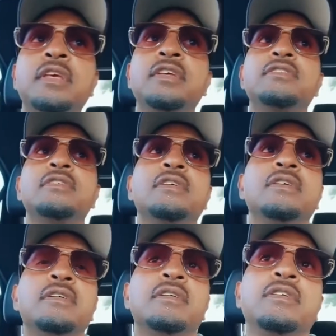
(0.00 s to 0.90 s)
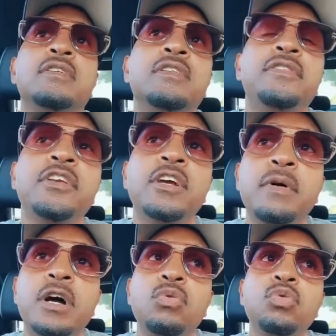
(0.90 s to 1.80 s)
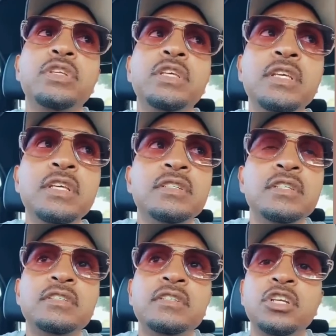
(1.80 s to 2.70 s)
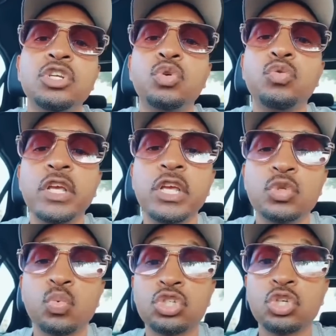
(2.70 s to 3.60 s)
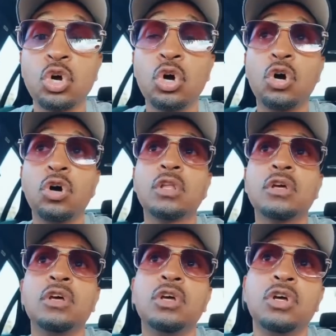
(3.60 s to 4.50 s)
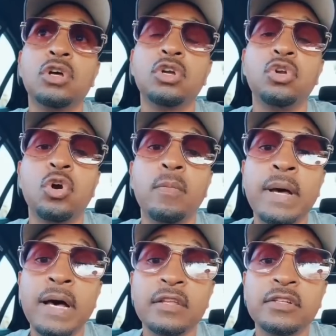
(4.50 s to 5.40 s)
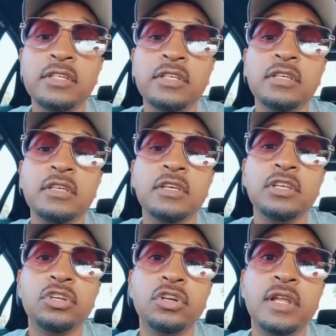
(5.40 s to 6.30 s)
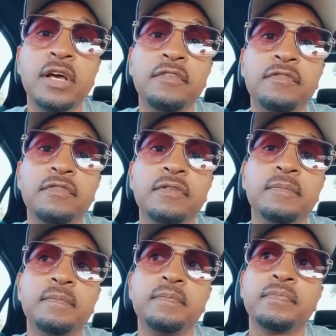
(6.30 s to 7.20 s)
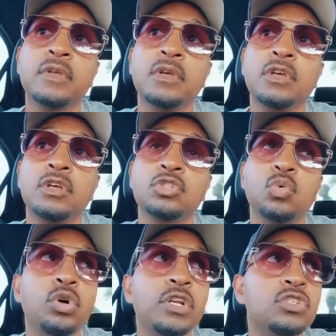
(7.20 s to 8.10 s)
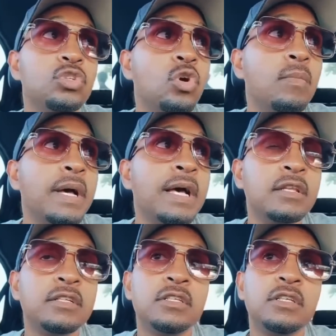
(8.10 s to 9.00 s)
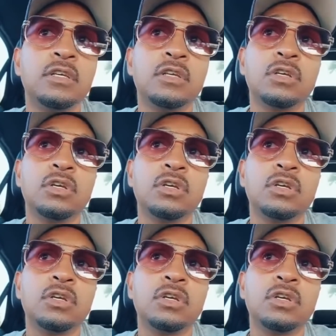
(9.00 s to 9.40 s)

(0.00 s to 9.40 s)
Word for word: is the thing about routines is it creates what's called normality in your life. So, what is normality?